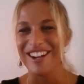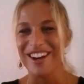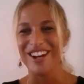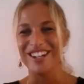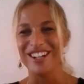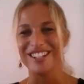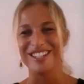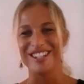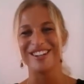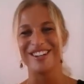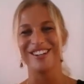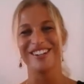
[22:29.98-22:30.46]

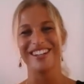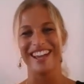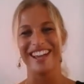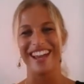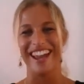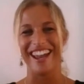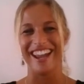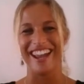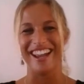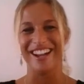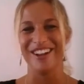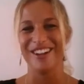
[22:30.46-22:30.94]
Definitely not.
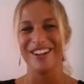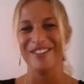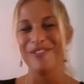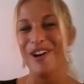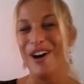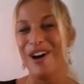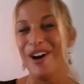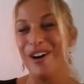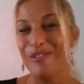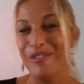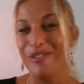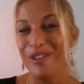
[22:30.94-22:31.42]
Okay.
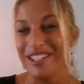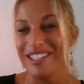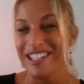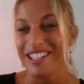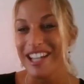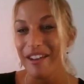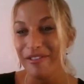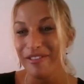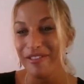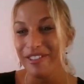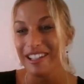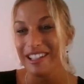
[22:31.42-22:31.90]
Well, we're
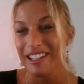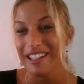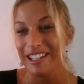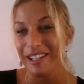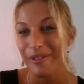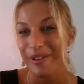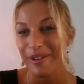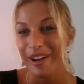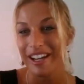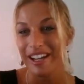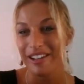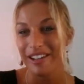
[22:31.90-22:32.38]
definitely
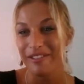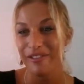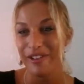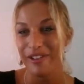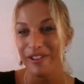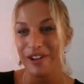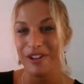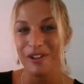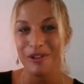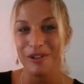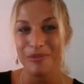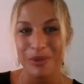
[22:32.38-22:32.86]
waiting
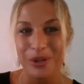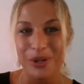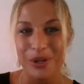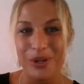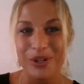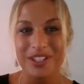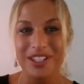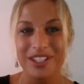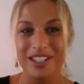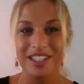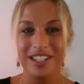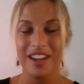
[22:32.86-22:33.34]
for new
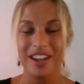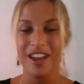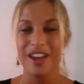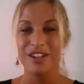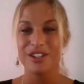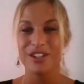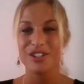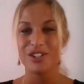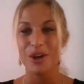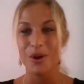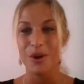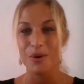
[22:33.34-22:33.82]
books.
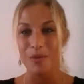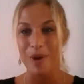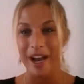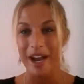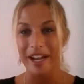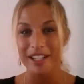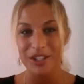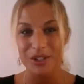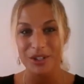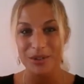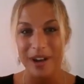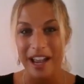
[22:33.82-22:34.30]
So
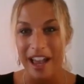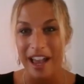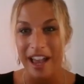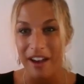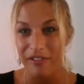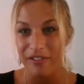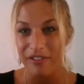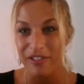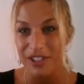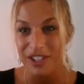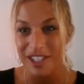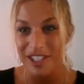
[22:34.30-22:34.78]
why do I
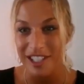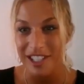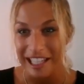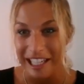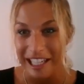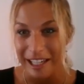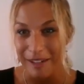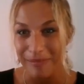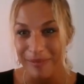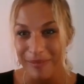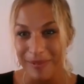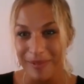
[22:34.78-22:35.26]
have to
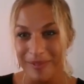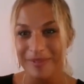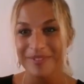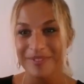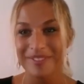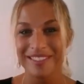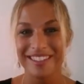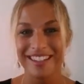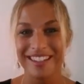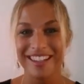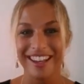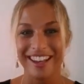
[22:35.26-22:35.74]
sleep?
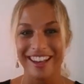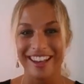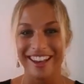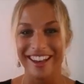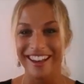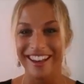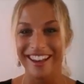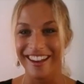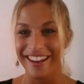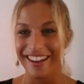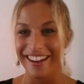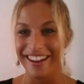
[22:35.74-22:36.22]

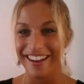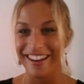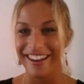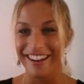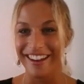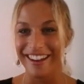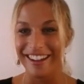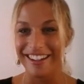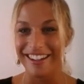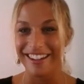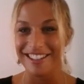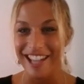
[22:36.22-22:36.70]

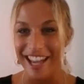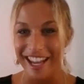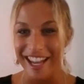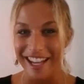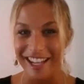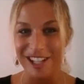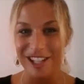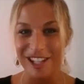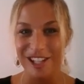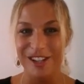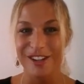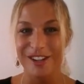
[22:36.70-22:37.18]

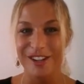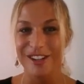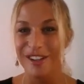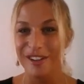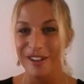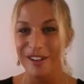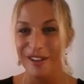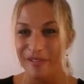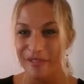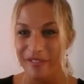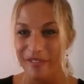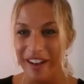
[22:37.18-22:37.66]
Take a look,
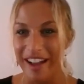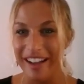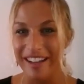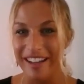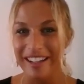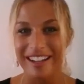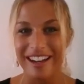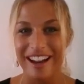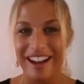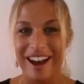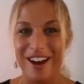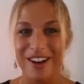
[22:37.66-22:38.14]

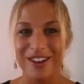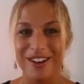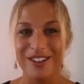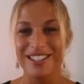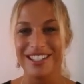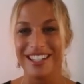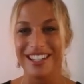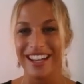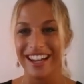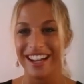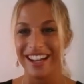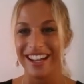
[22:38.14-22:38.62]
find it
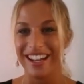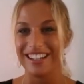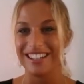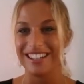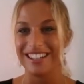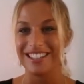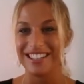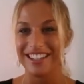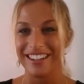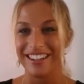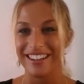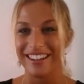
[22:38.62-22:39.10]
out.
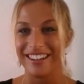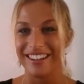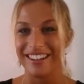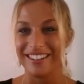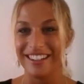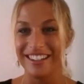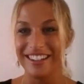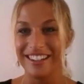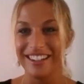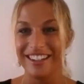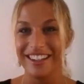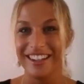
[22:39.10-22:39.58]
And
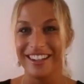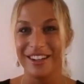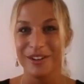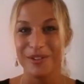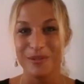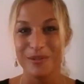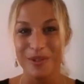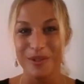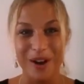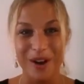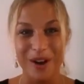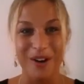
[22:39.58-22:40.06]

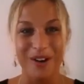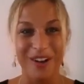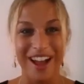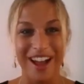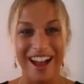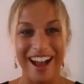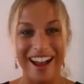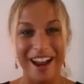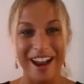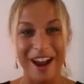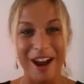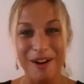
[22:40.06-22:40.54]

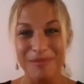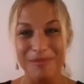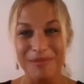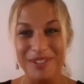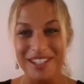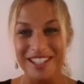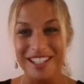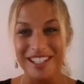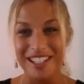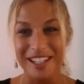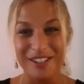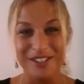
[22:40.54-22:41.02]
well, I hope
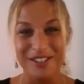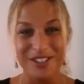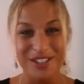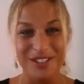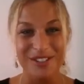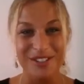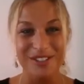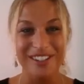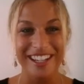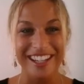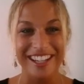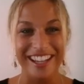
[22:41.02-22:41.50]
to see you
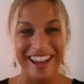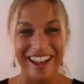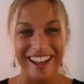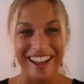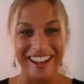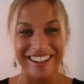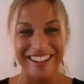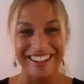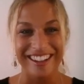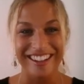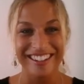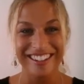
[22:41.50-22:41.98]
soon
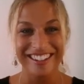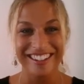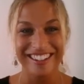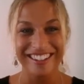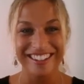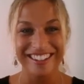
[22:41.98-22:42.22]
again.